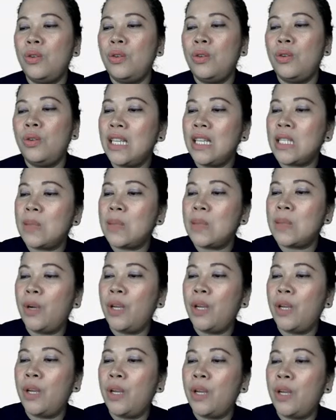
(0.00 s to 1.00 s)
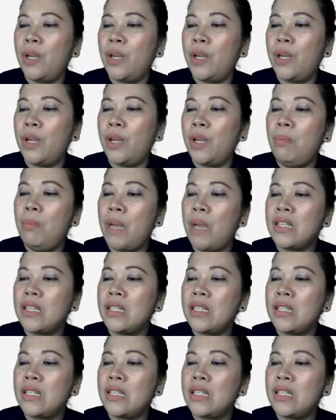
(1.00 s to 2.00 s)
a test point. Again, the
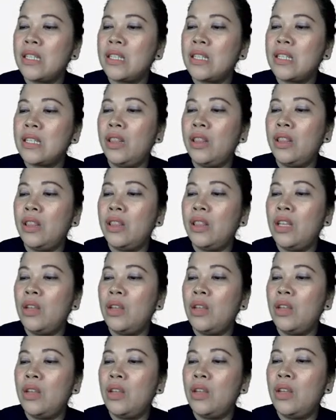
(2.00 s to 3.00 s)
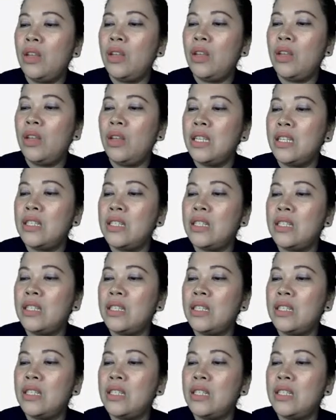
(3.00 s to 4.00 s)
best test point that you can use is
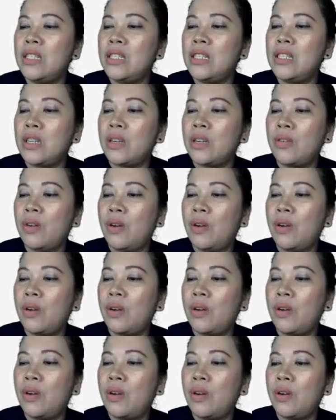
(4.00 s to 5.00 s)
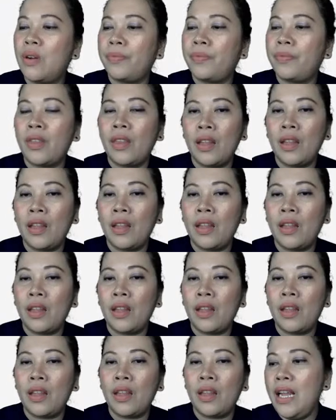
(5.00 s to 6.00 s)
0, 0.
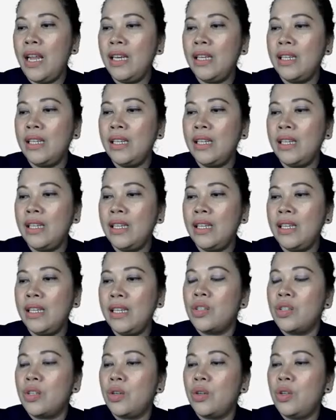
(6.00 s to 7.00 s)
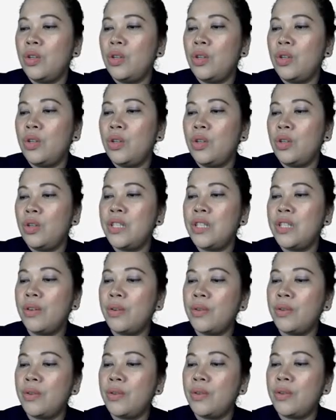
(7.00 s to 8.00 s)
All right, so you use
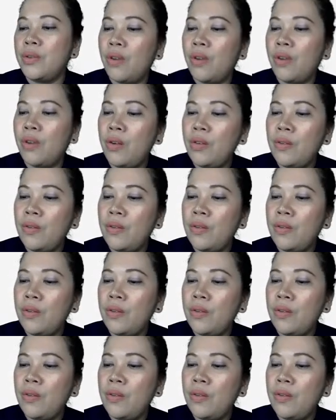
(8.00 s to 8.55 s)
0, 0